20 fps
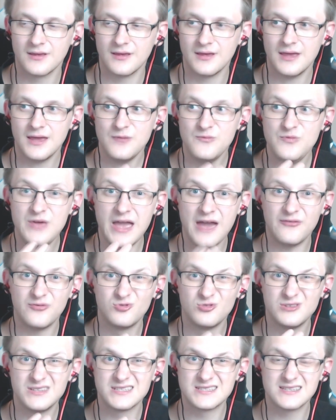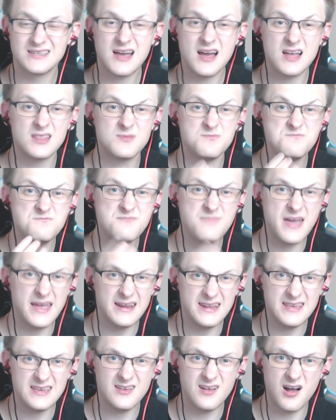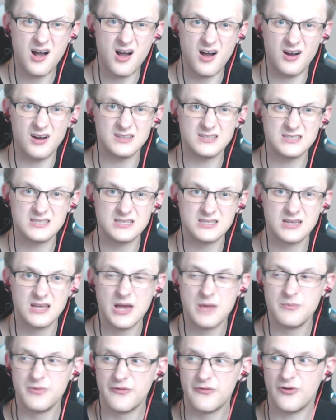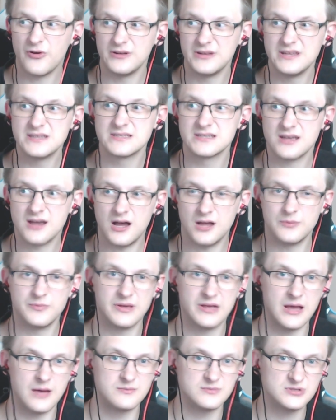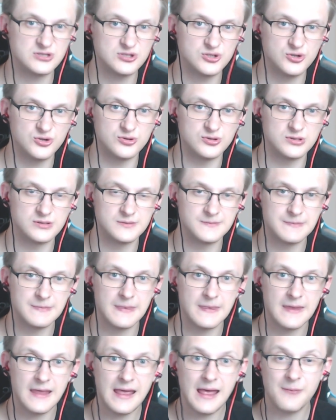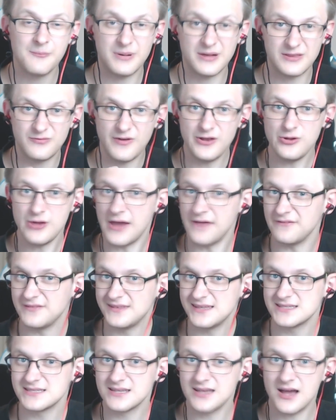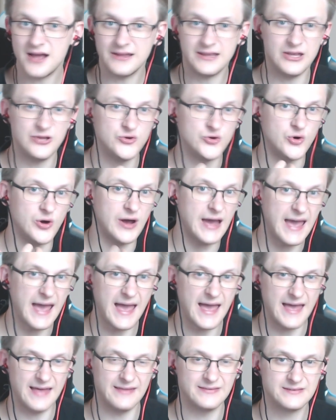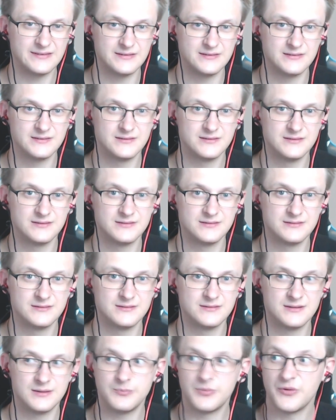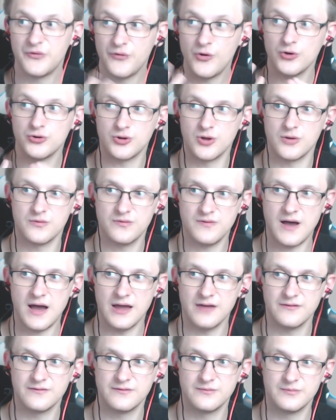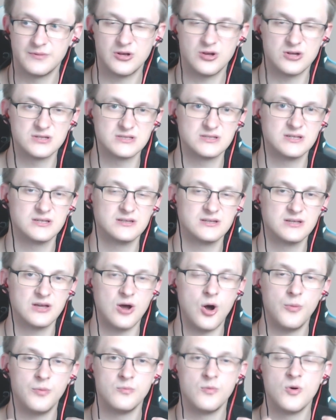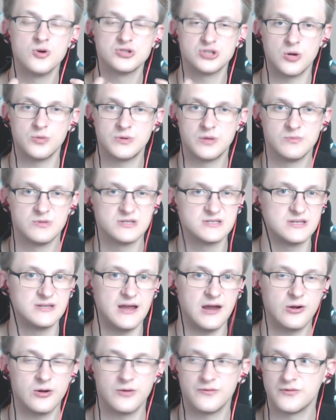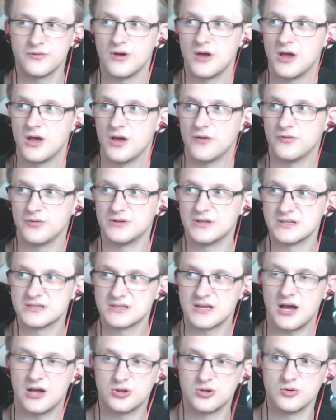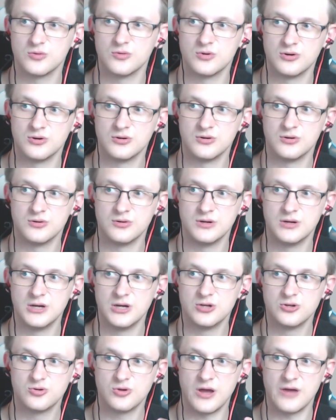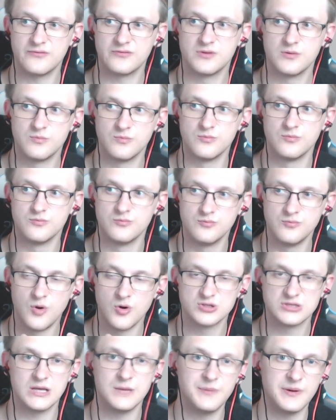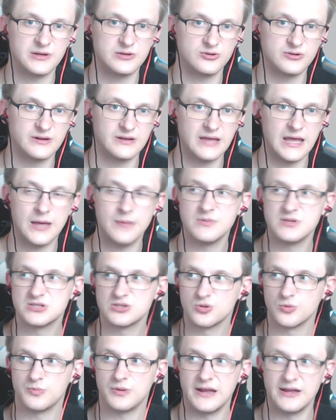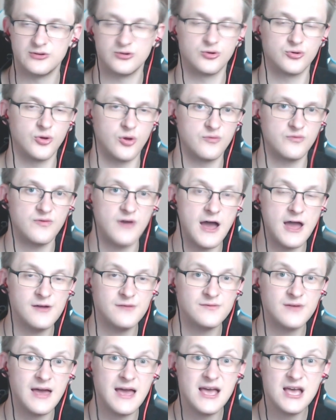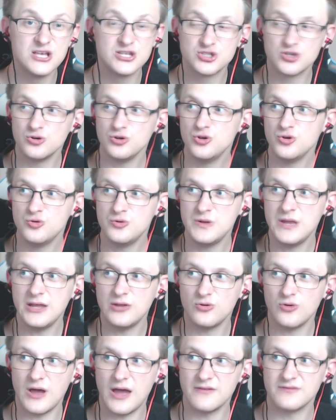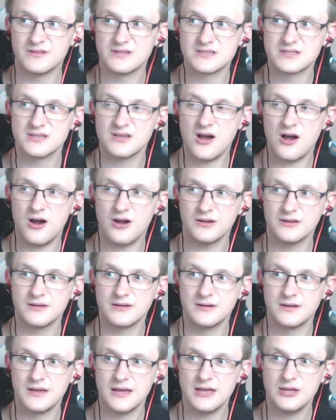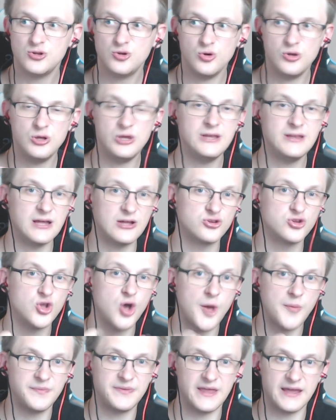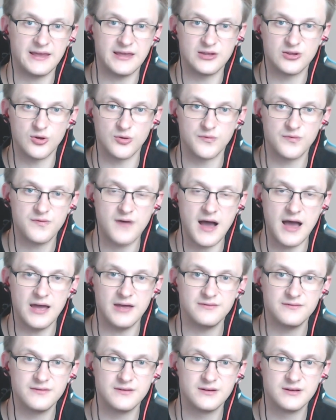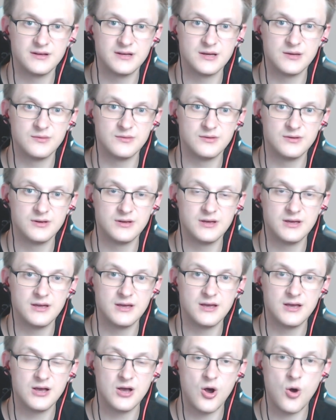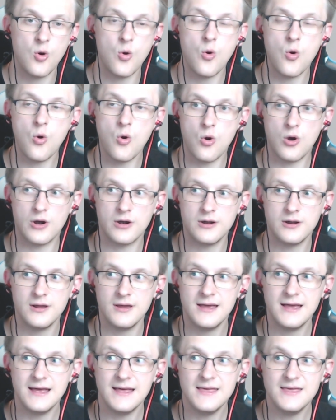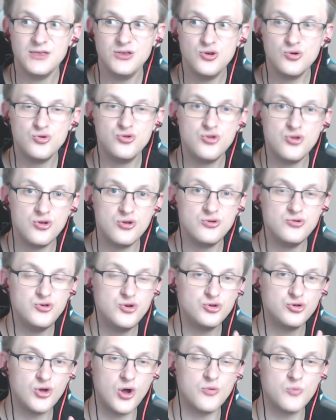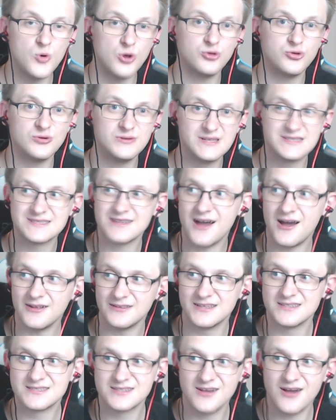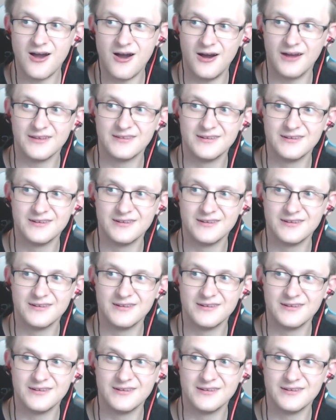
we have to discard many cards before this card becomes good. But when you have this card in your hand before turn 5, because the most optimal scenario for this card to have the most impact on the game is to play it on turn 5. So you need to have this card to either top deck it on 5, or you don't want to discard this card